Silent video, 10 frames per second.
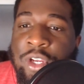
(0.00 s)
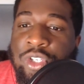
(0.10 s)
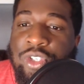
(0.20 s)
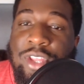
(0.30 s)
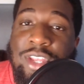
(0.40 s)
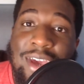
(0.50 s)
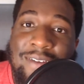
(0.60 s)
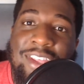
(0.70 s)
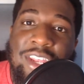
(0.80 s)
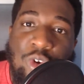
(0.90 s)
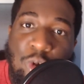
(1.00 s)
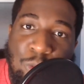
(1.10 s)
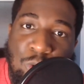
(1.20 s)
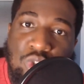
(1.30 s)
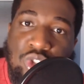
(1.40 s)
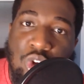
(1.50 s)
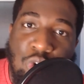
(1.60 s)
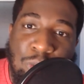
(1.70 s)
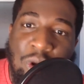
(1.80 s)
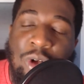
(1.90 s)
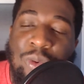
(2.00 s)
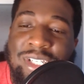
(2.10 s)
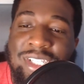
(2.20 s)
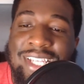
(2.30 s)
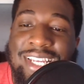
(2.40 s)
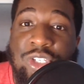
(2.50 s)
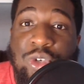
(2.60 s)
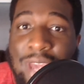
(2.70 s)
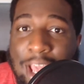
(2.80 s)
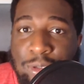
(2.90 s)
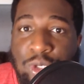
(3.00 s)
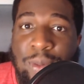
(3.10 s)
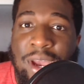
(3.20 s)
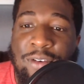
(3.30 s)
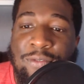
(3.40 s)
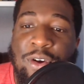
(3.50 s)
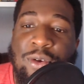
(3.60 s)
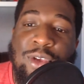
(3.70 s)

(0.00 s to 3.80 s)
So then you have the normal Snowball, which is a 2-capsule microphone.